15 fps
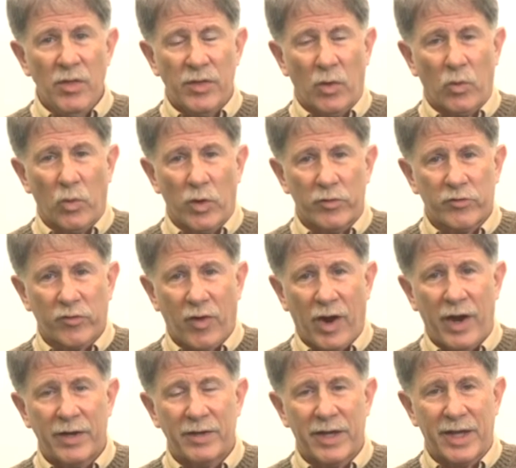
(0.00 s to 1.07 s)
that we're
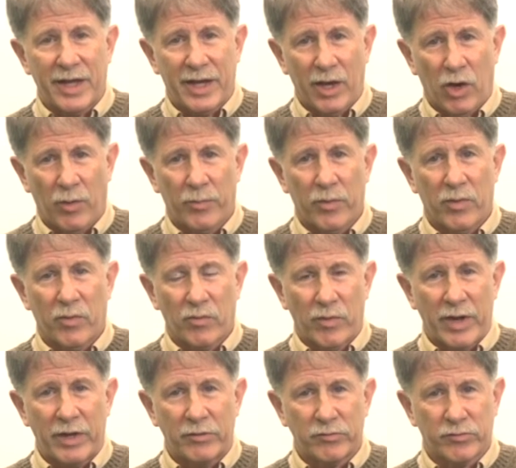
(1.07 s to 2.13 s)
trying to help
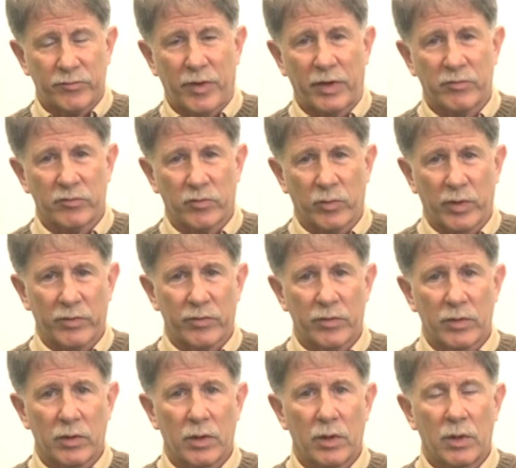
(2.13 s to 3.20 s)
raise funds with.
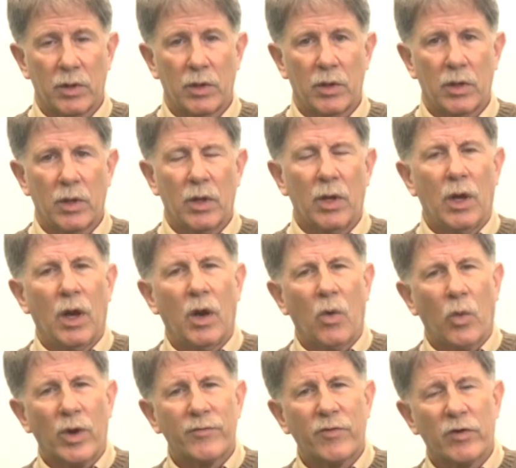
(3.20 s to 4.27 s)

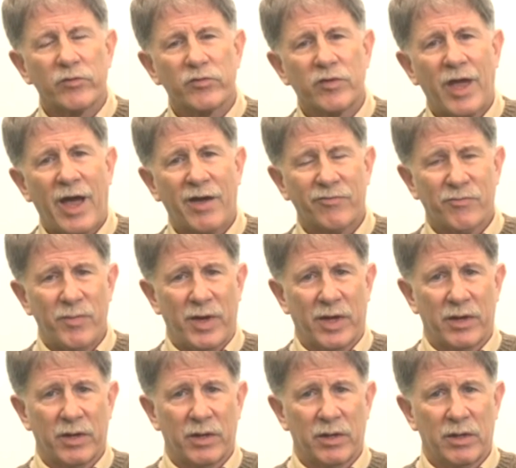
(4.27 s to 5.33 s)
One of our staff men